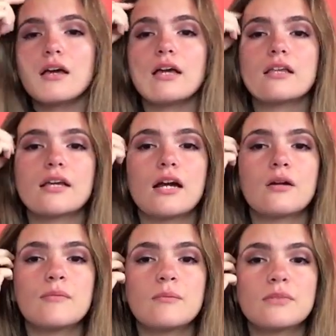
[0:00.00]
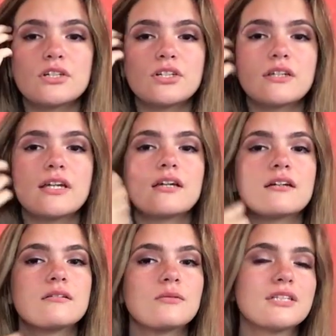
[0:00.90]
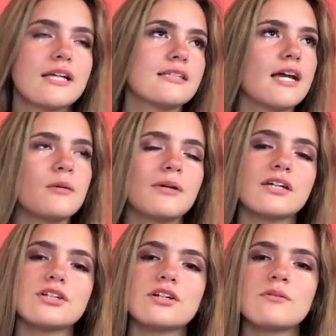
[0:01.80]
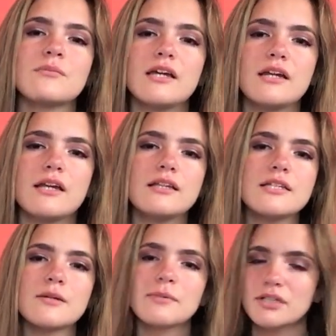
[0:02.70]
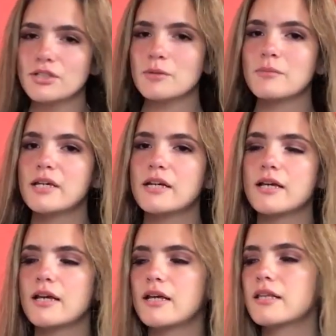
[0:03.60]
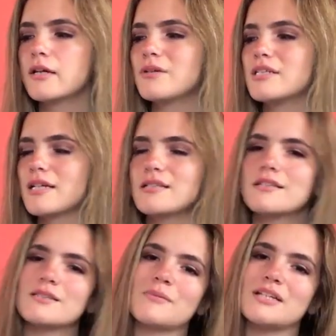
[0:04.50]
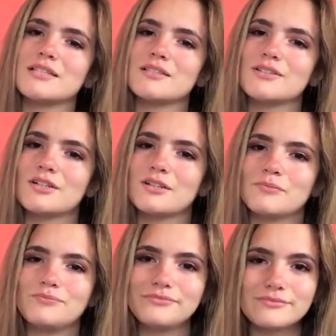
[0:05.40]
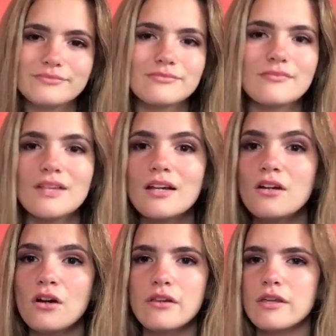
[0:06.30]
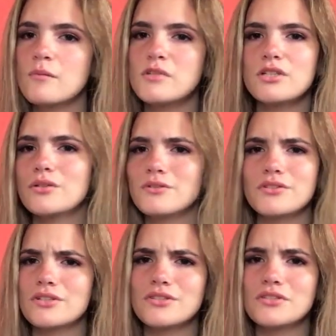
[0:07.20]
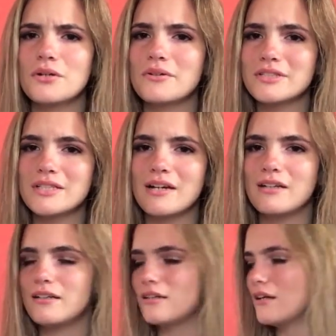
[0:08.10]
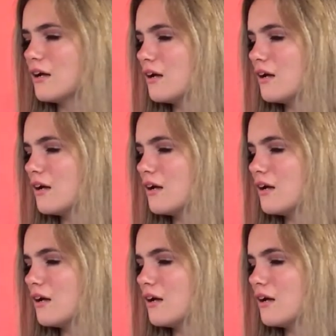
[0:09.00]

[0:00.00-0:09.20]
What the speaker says: And like I remember she like was like, take a picture of me in it, take a picture of me in it, and like we sent it to my sister and all of them, and she was just so excited.